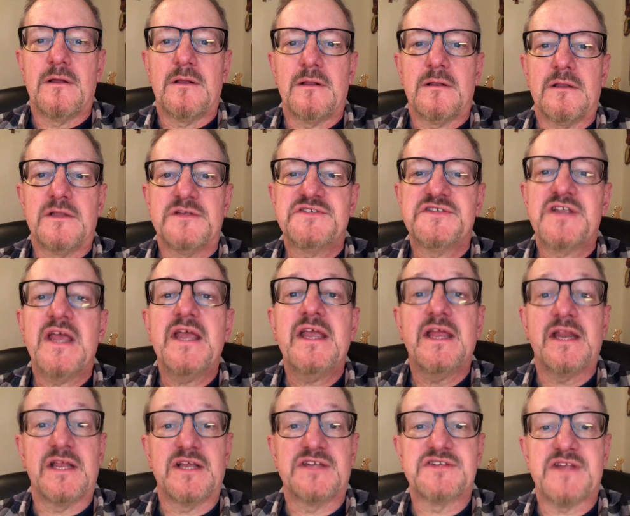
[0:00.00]
let's take
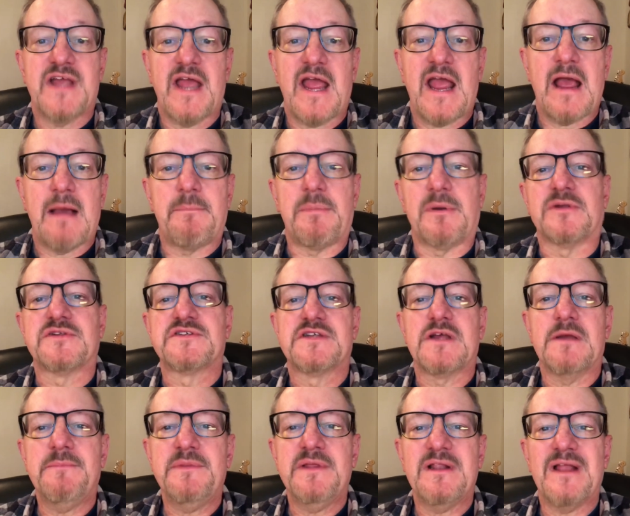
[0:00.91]
an example. Something